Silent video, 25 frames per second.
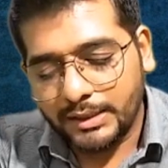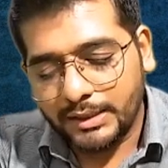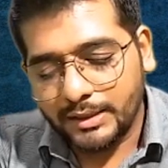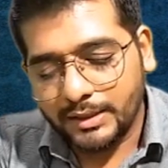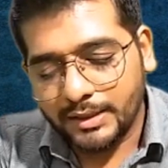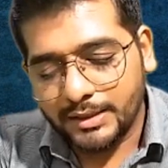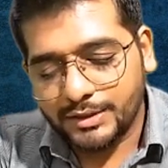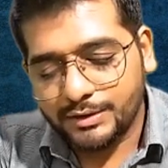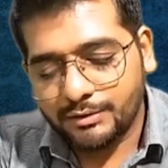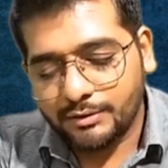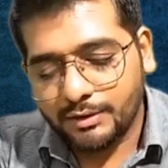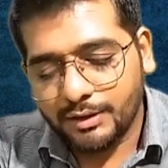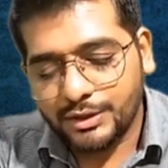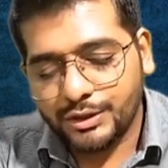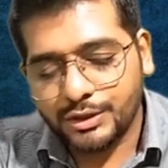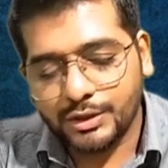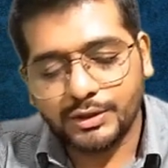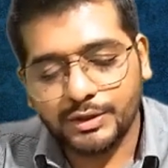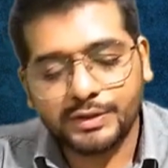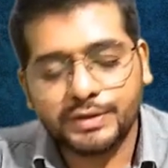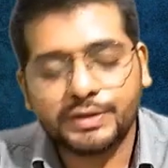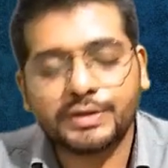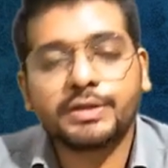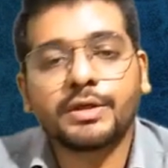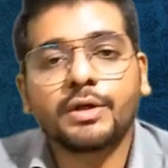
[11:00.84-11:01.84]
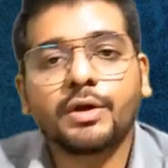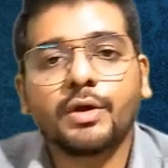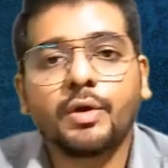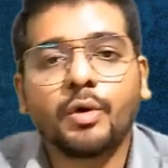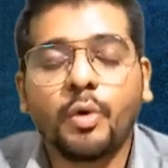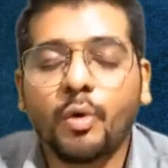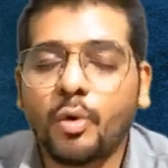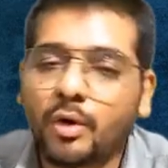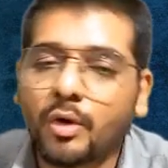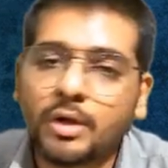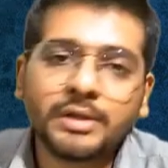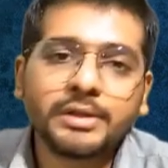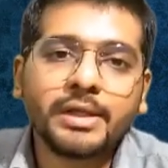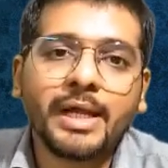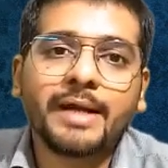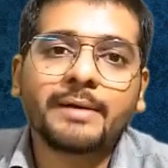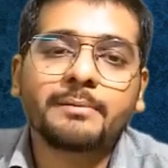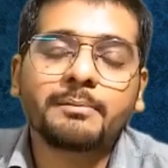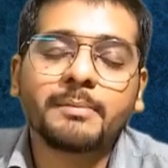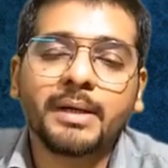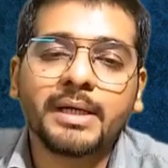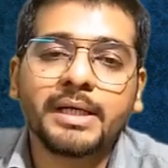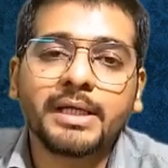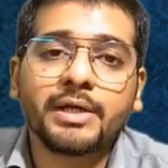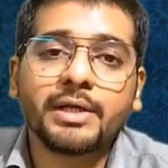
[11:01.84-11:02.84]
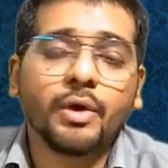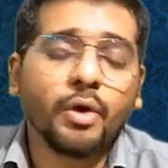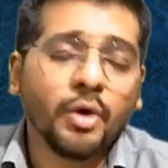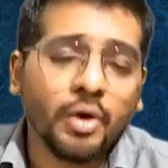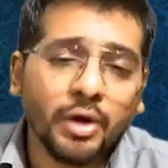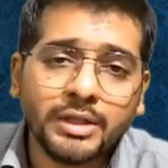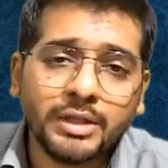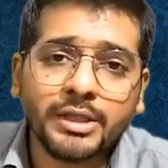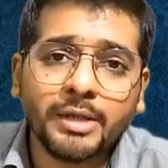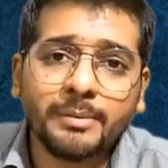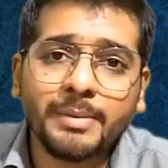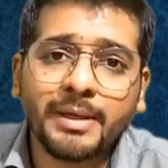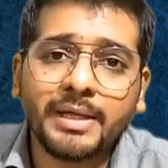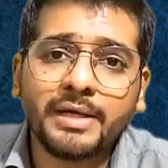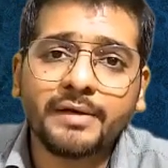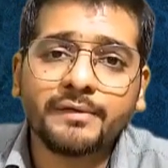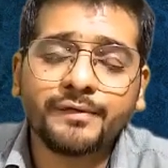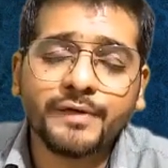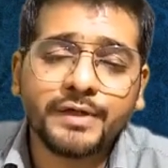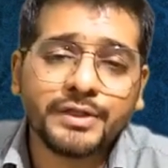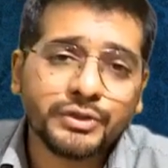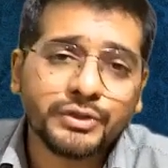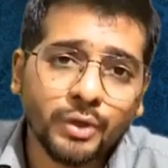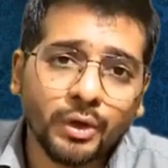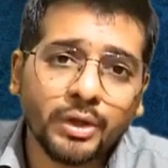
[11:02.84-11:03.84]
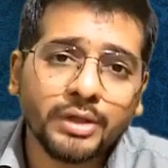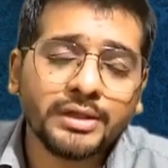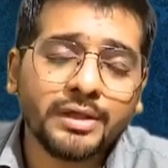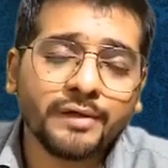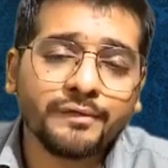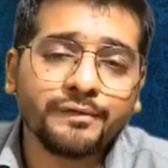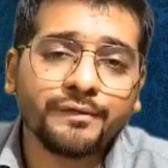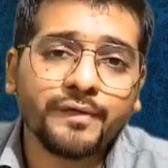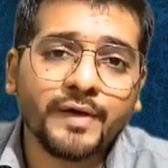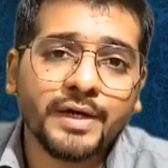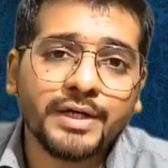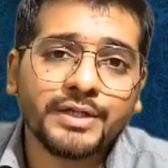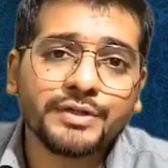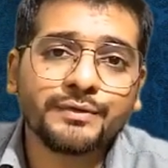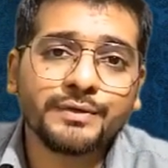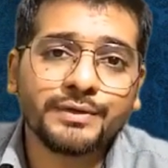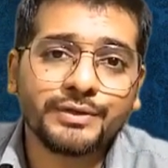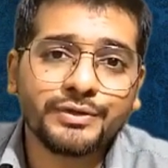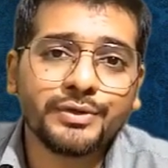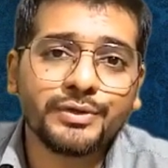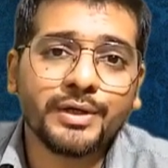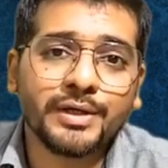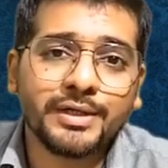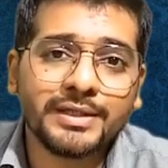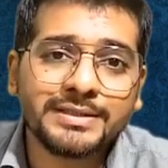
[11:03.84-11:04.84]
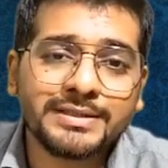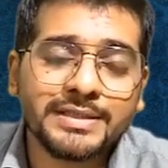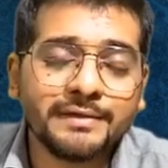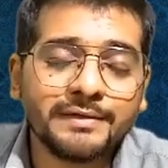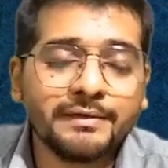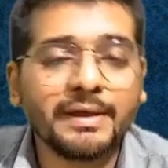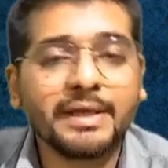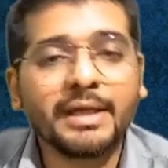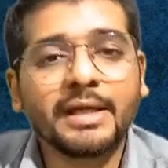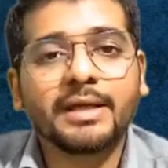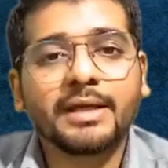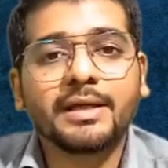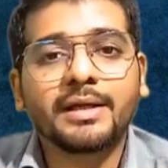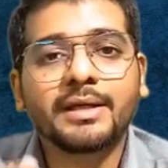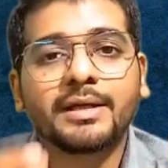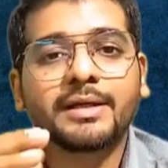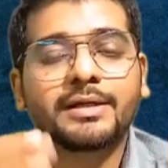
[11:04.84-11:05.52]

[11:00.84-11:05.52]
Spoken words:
any restrictions, all that money, all the benefits, all the funds which you are receiving